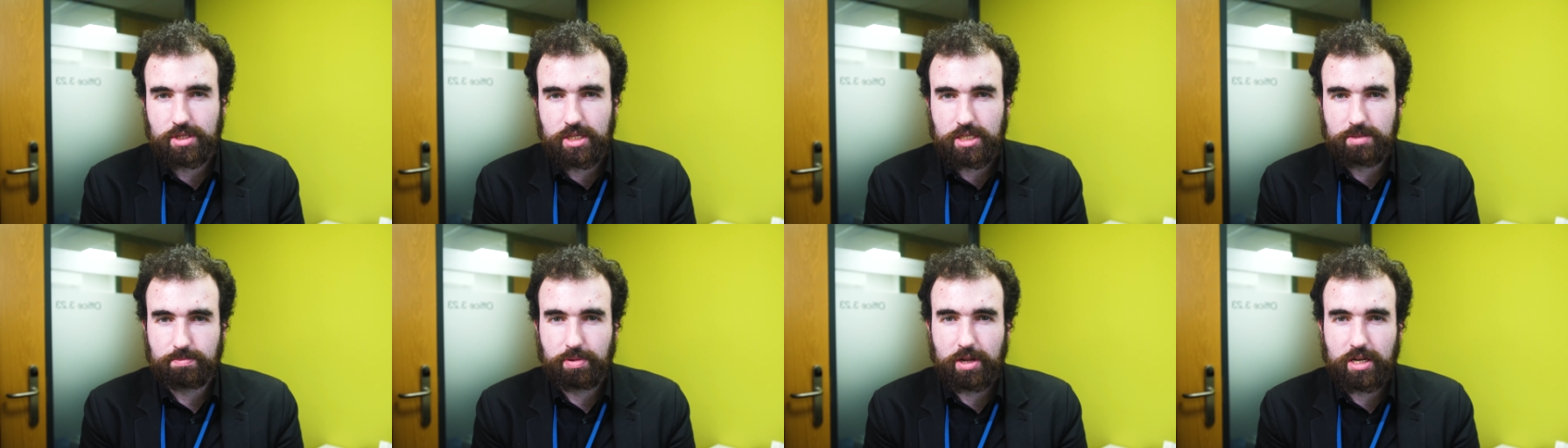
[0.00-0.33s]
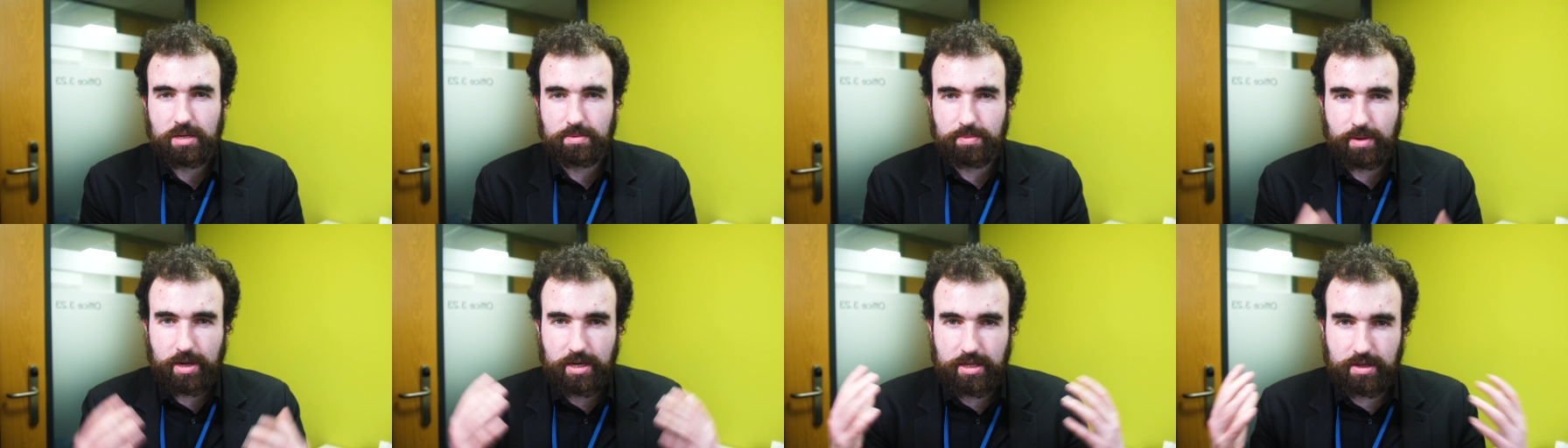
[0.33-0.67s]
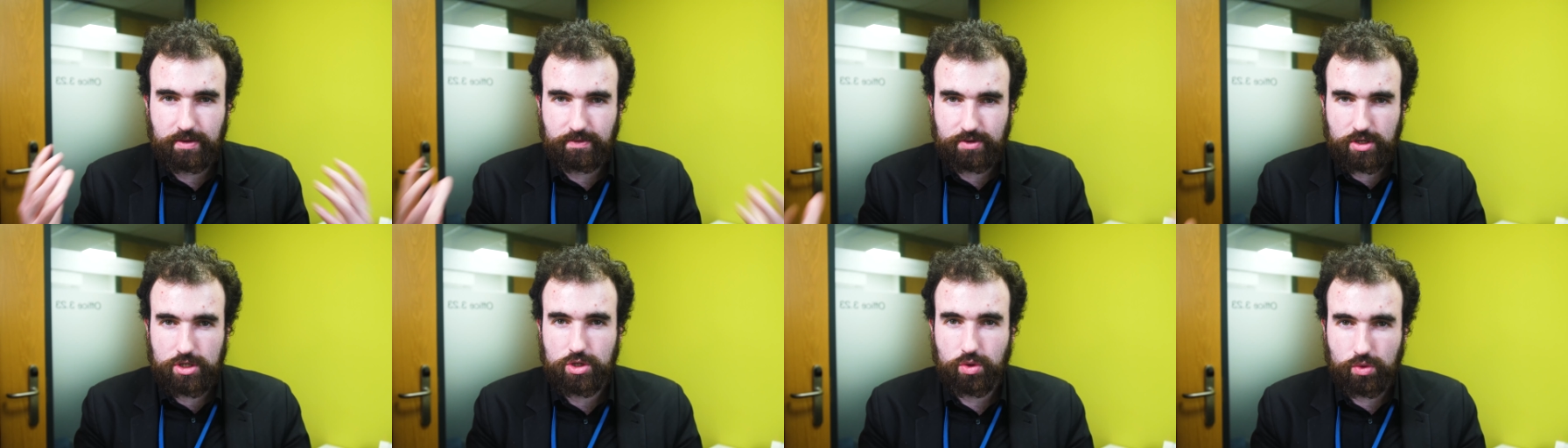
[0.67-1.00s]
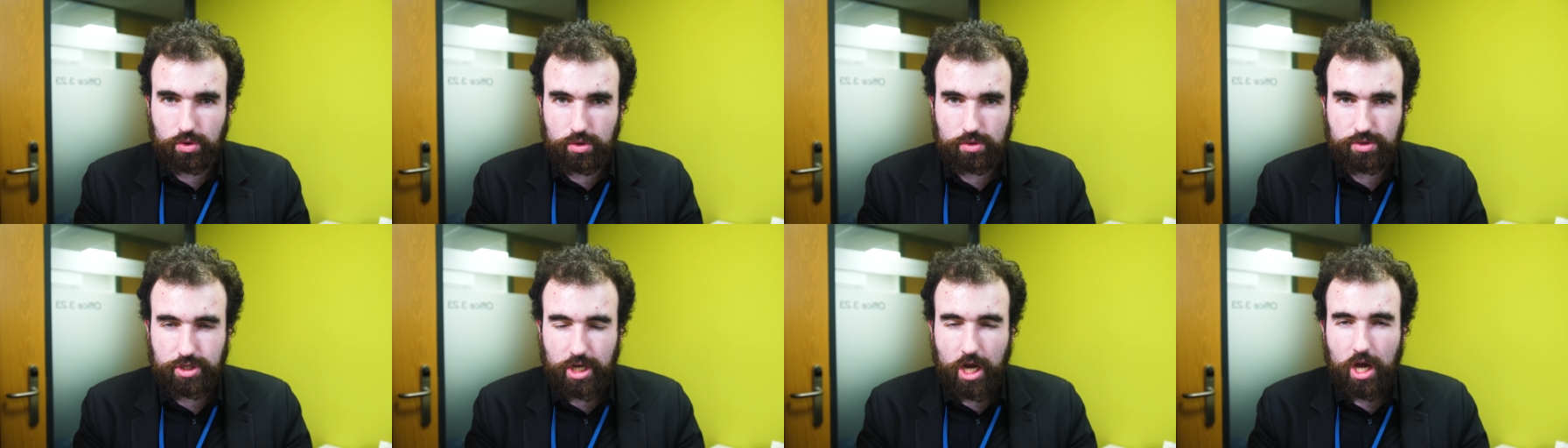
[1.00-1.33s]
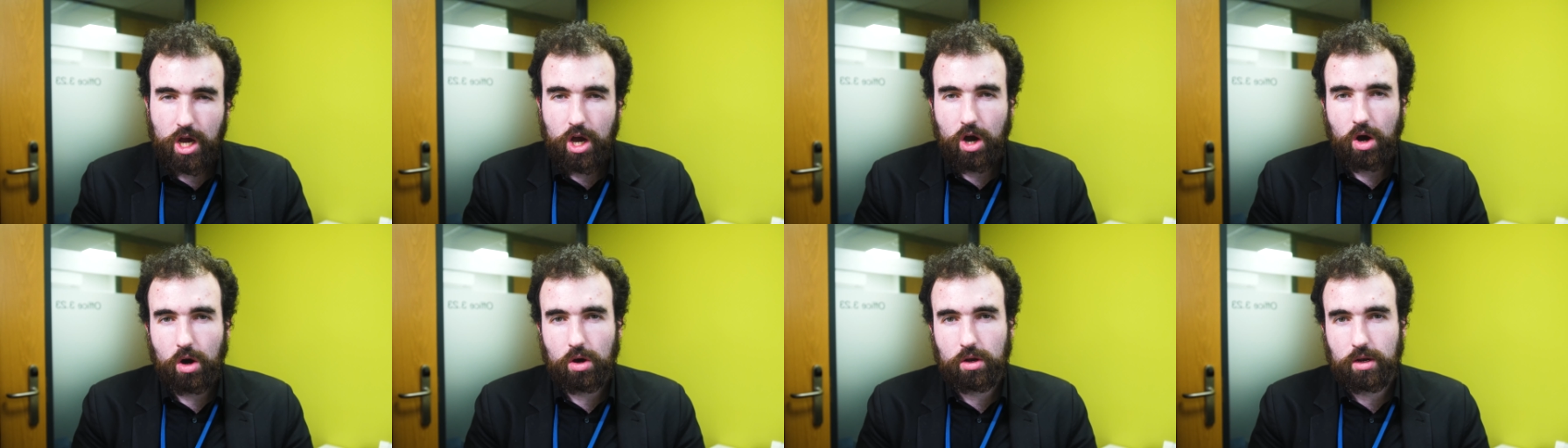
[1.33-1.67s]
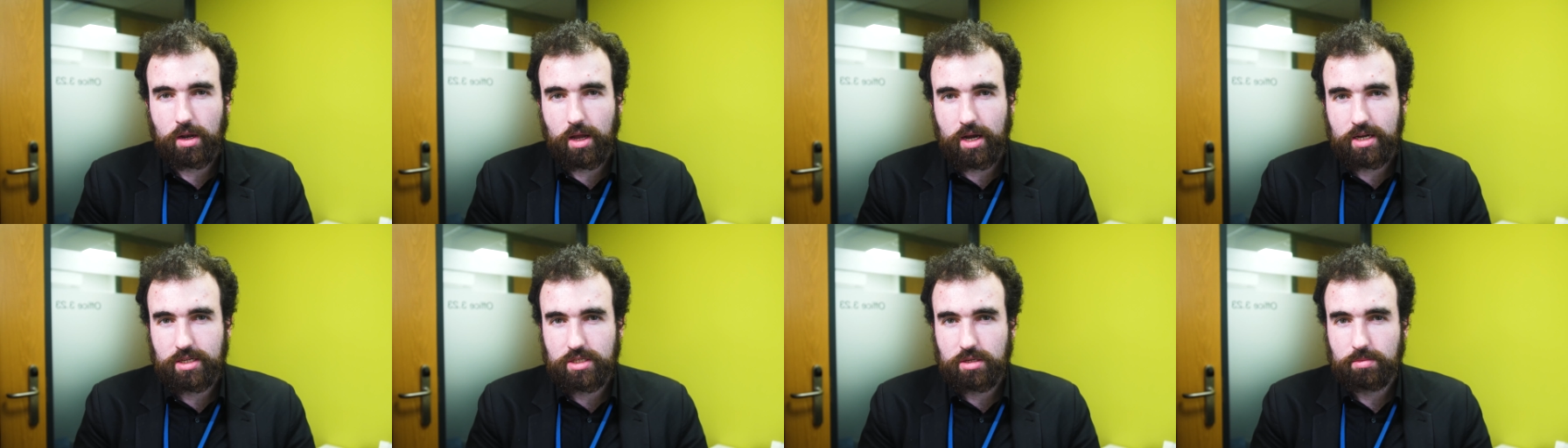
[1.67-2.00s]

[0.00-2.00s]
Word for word: there's plenty of tutorials online,